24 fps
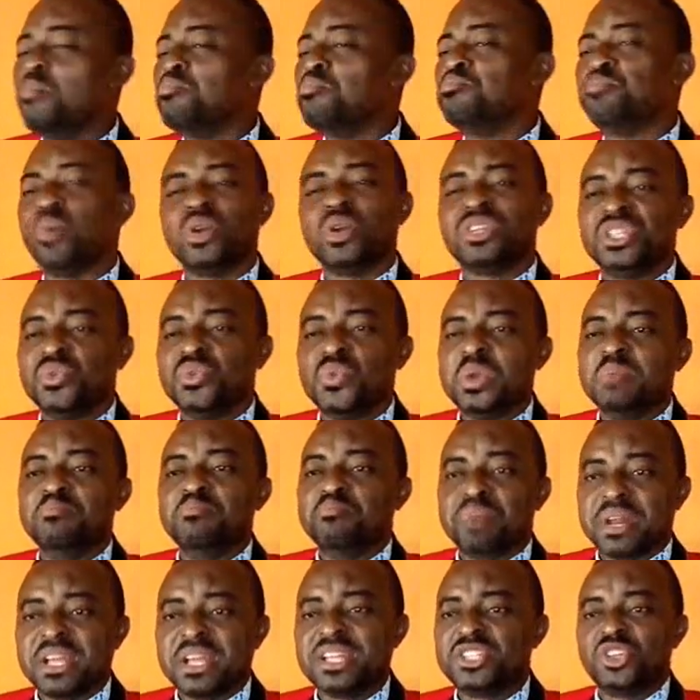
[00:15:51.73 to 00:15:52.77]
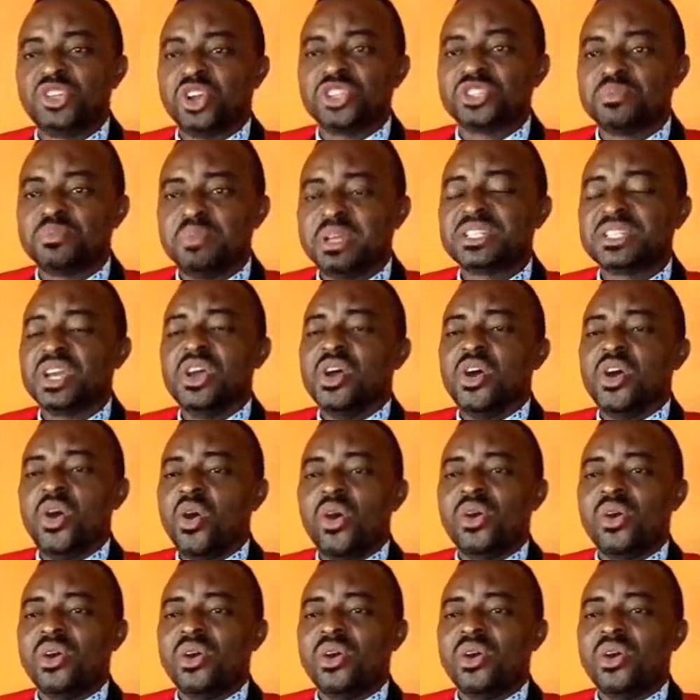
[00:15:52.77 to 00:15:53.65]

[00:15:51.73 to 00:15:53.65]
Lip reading: nobody will bring judgment